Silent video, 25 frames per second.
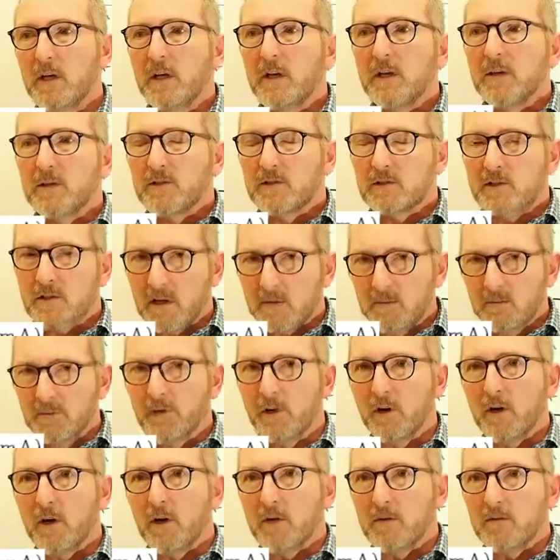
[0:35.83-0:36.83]

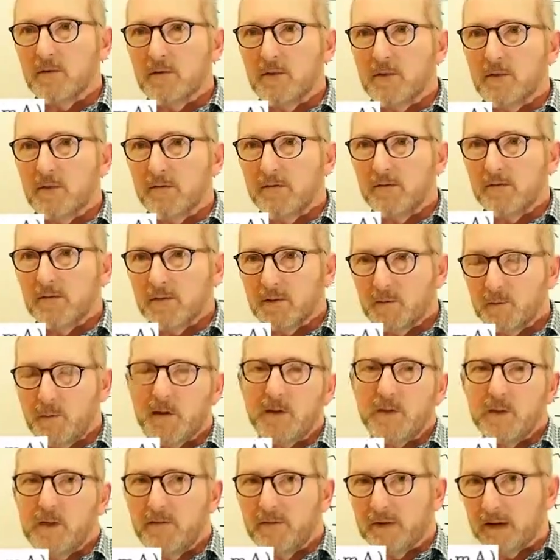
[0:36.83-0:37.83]
sometimes,
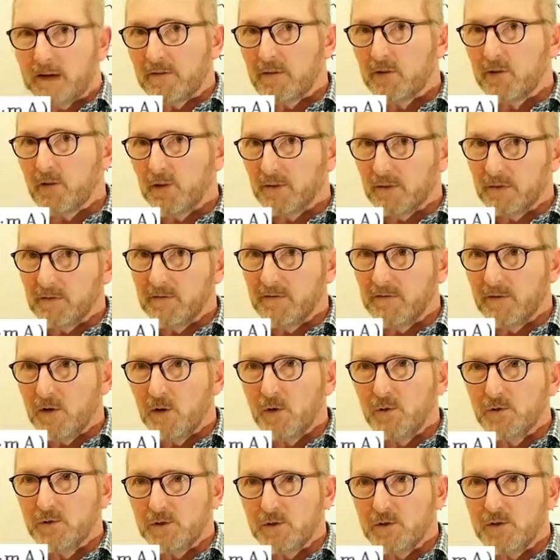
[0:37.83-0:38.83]
especially if you haven't got the
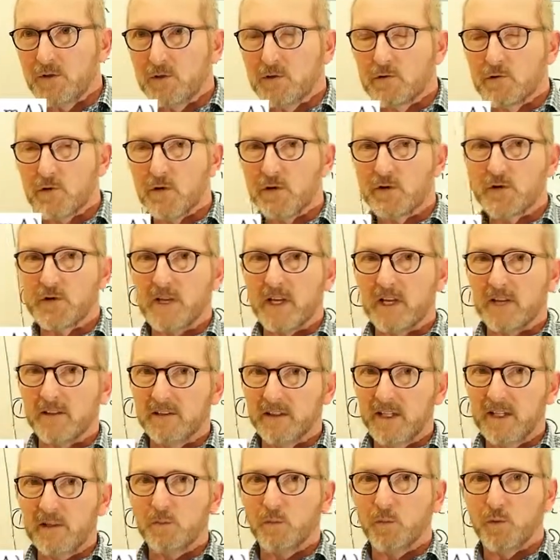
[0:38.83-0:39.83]
voltage across that
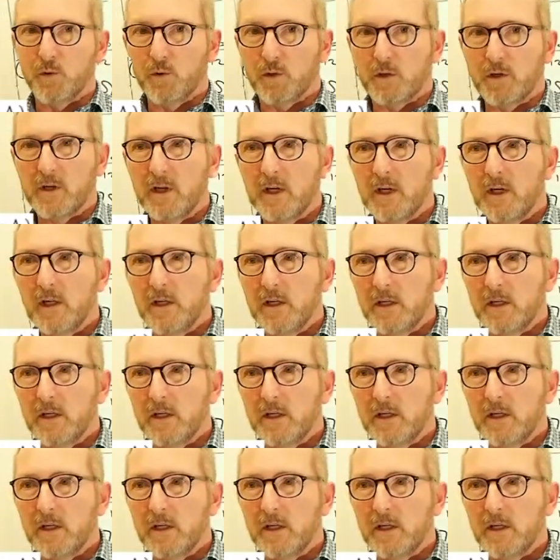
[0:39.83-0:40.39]
network,